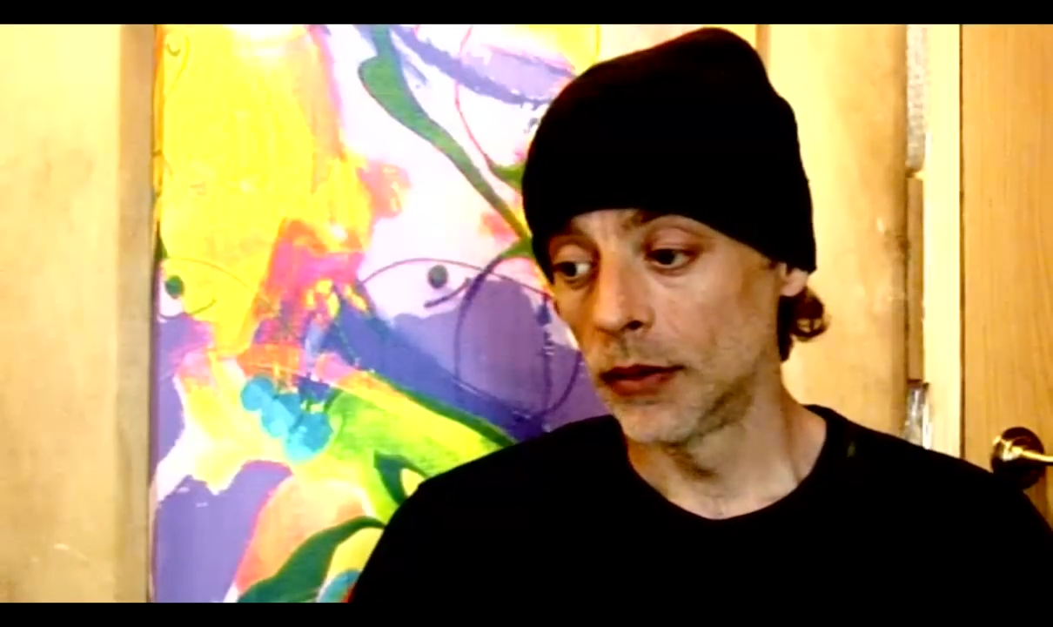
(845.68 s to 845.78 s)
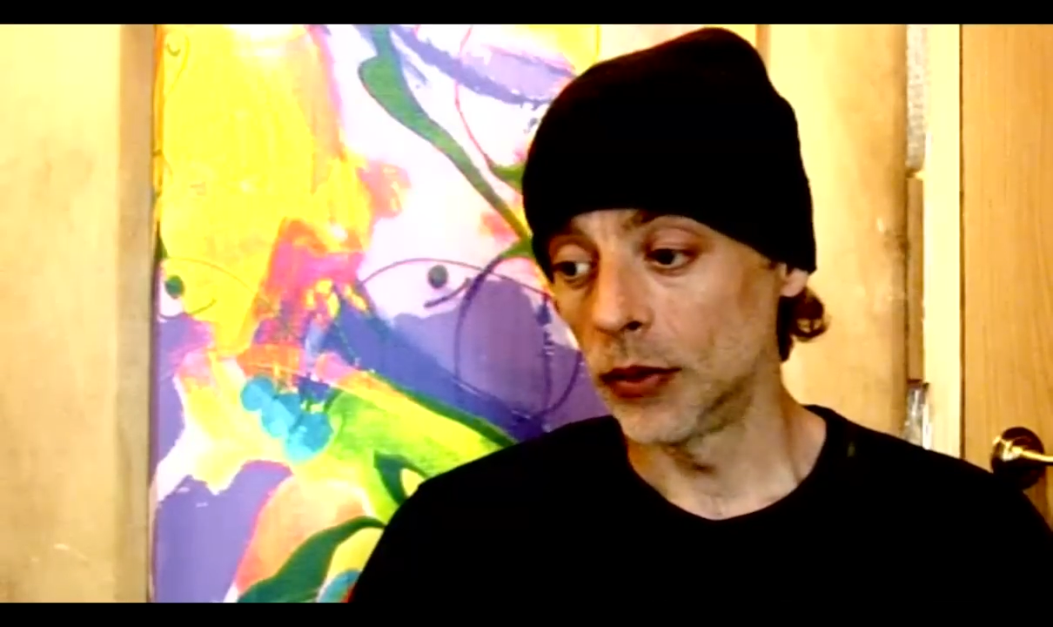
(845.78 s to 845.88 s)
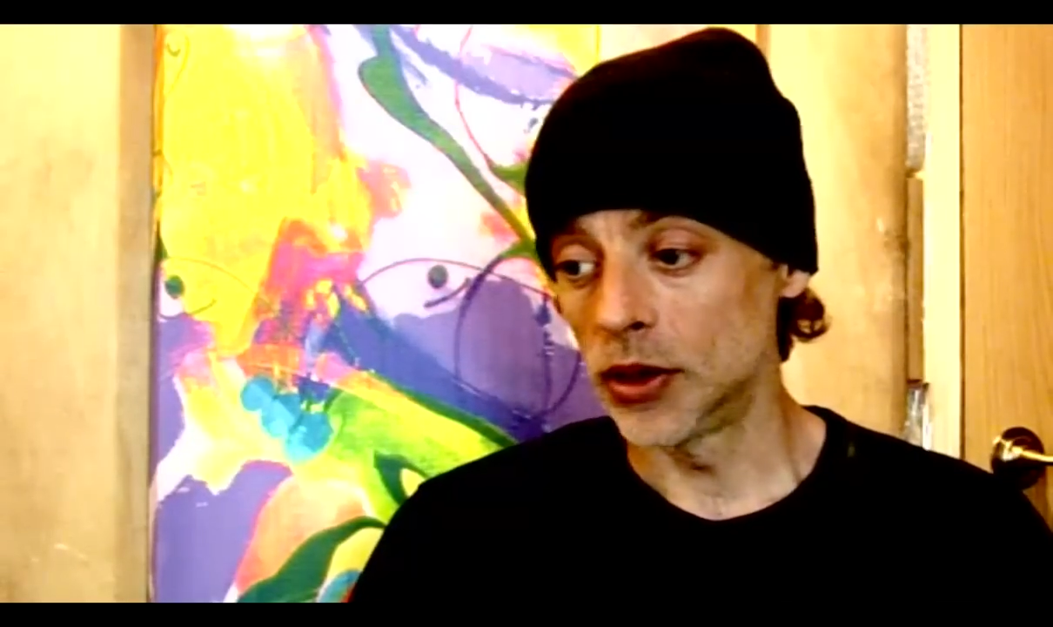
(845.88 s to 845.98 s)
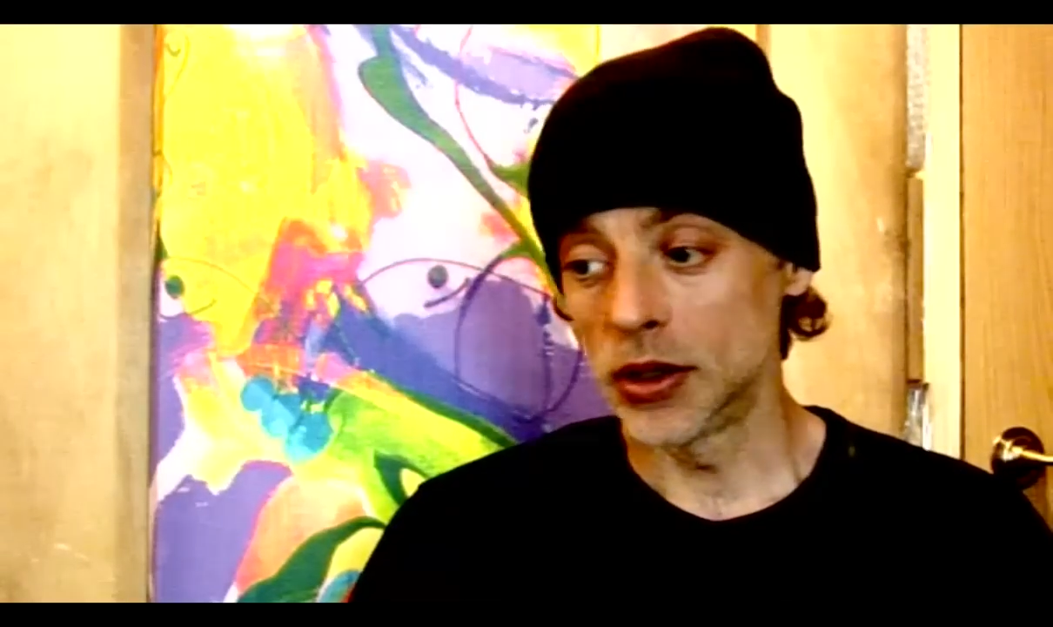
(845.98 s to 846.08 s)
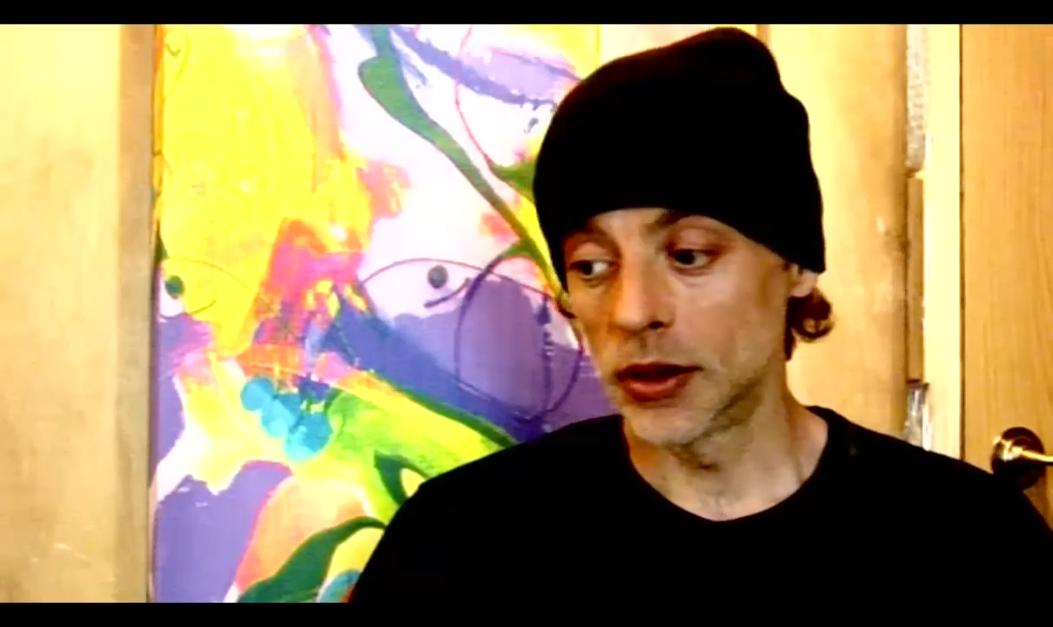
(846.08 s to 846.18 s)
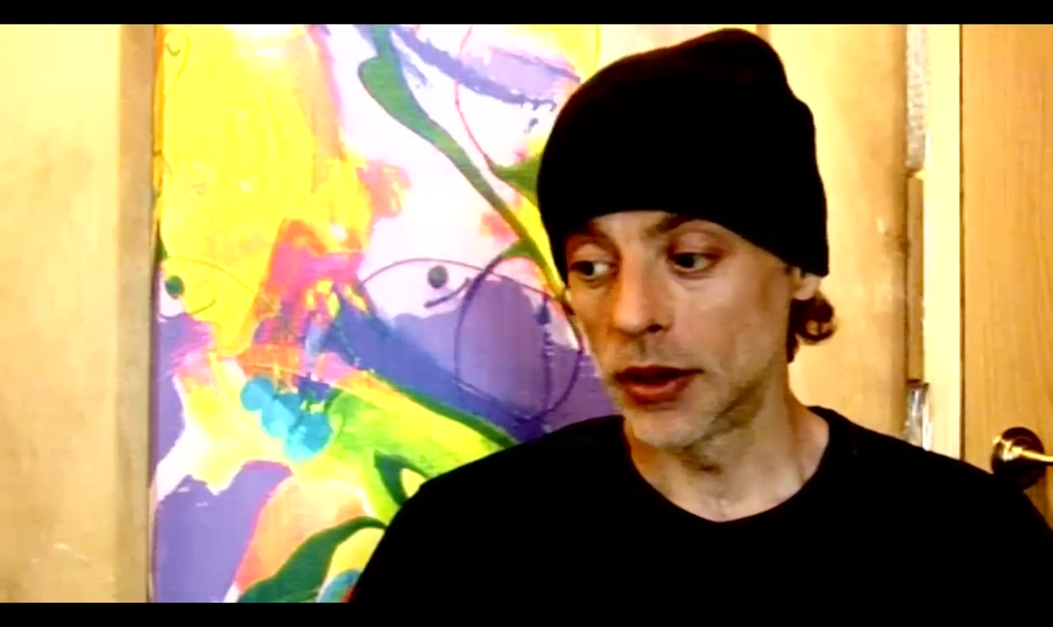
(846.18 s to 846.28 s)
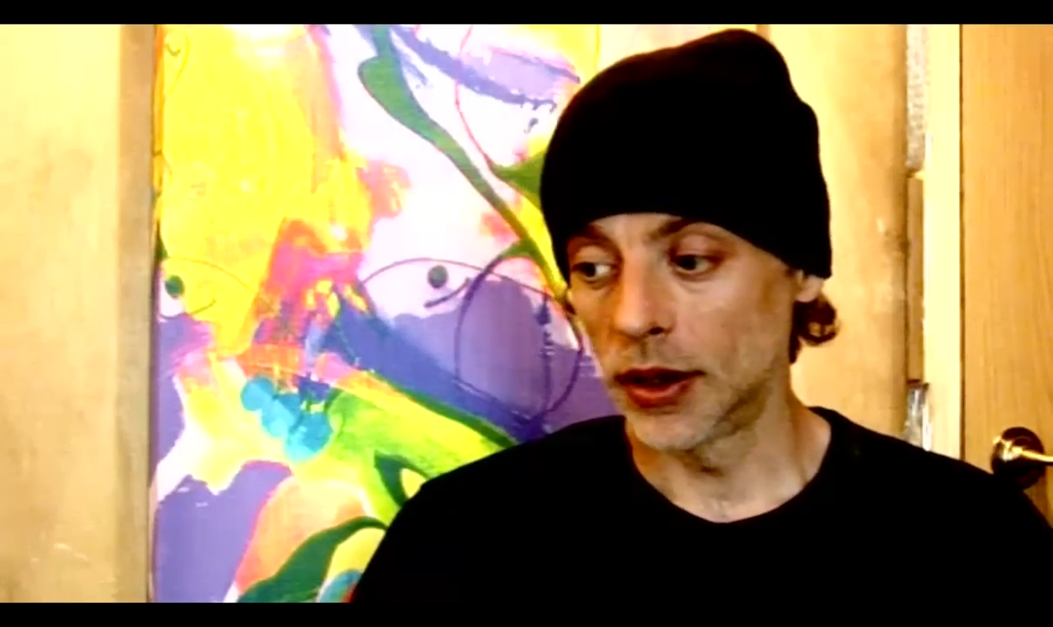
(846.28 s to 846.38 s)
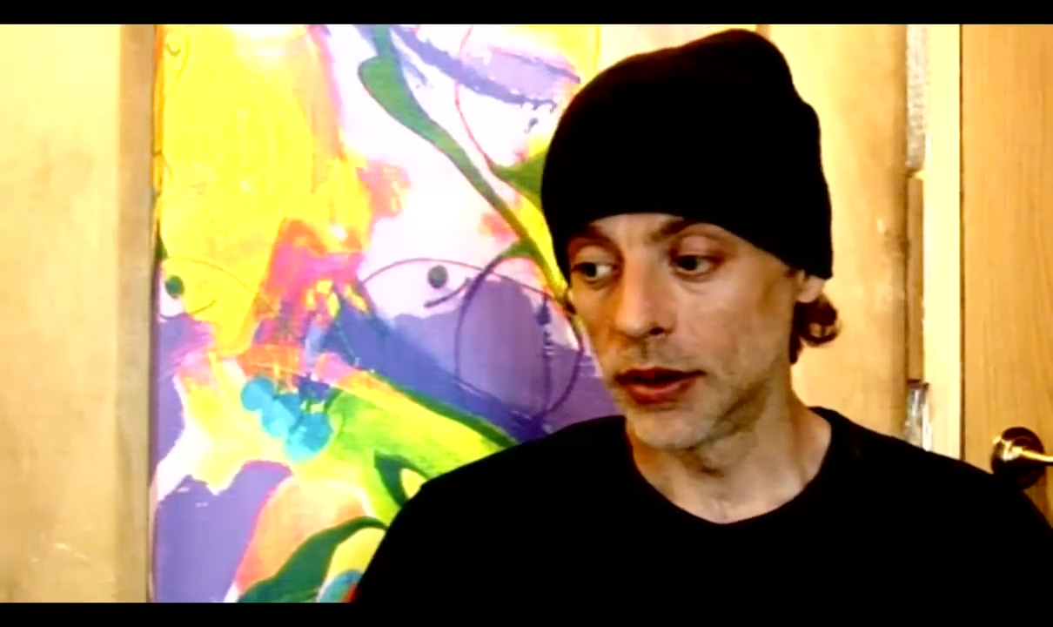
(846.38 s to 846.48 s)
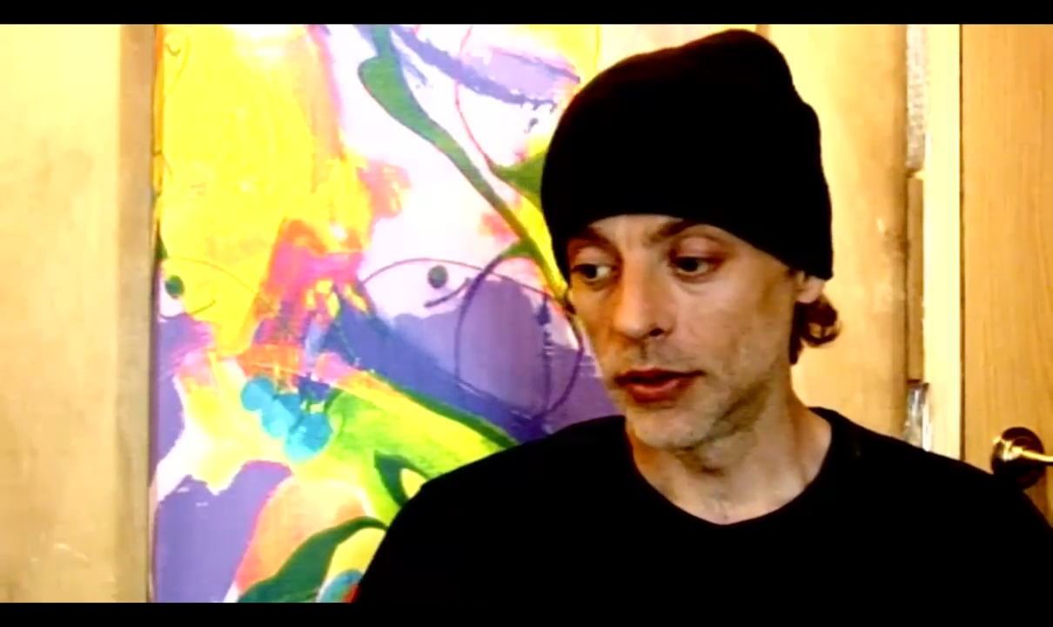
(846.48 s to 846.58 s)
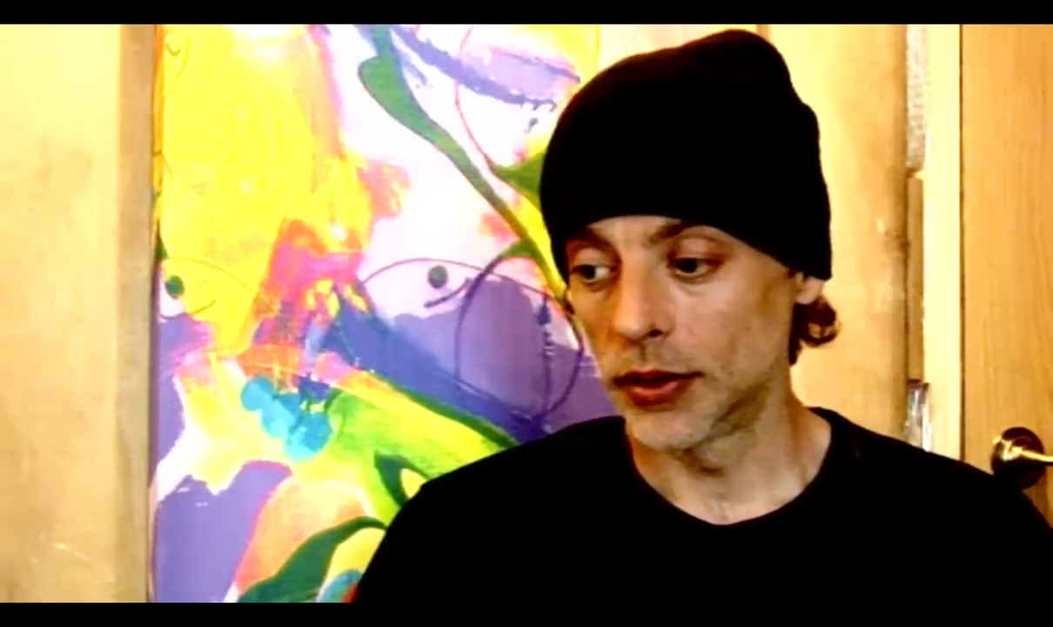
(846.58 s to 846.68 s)
which is
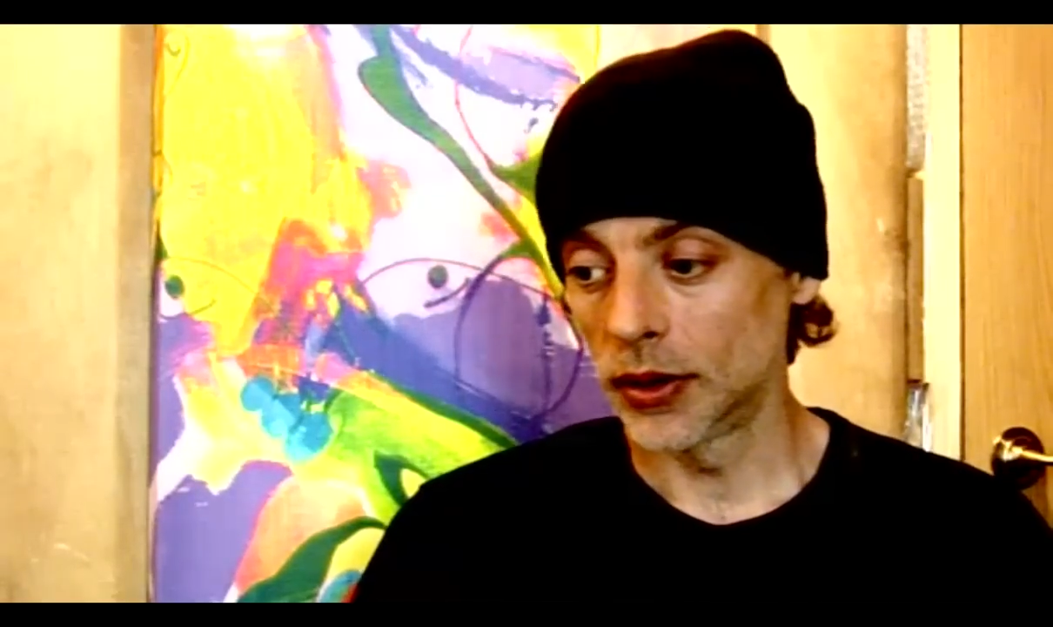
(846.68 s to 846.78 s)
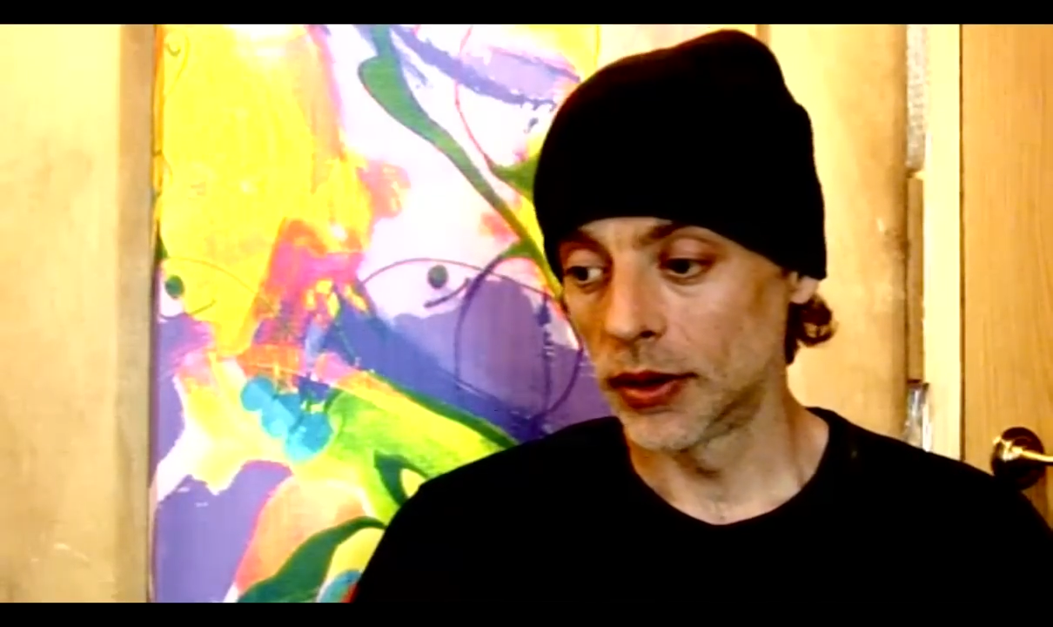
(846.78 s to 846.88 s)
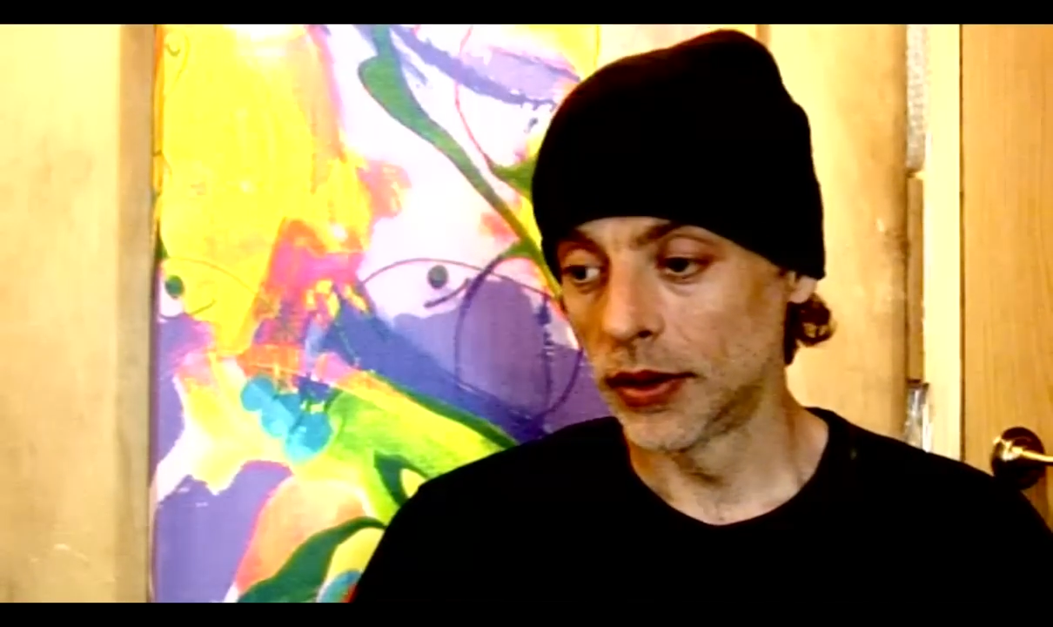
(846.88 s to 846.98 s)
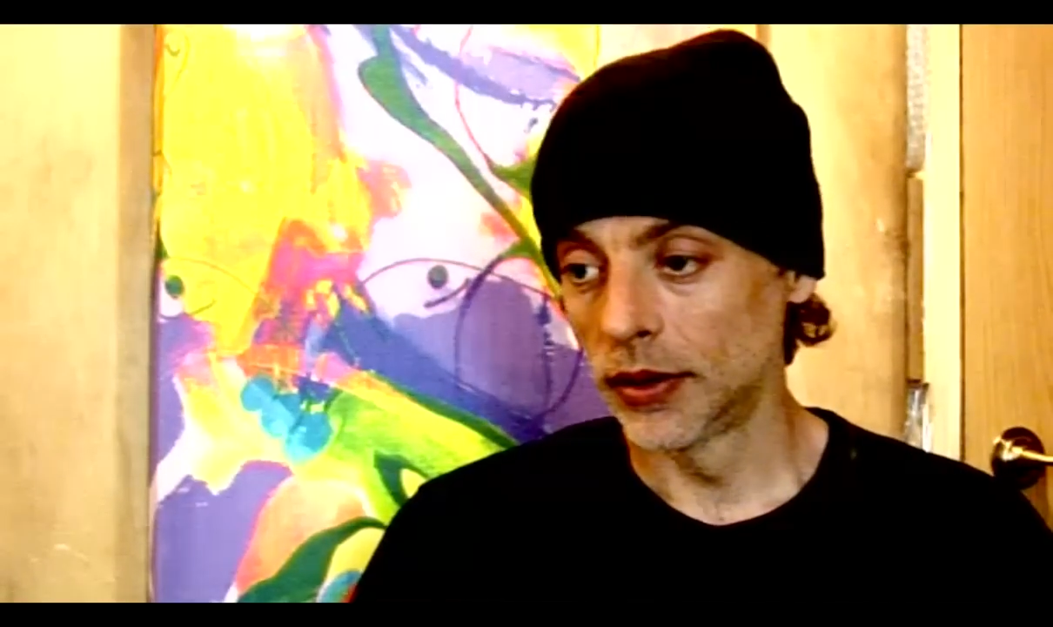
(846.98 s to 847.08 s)
another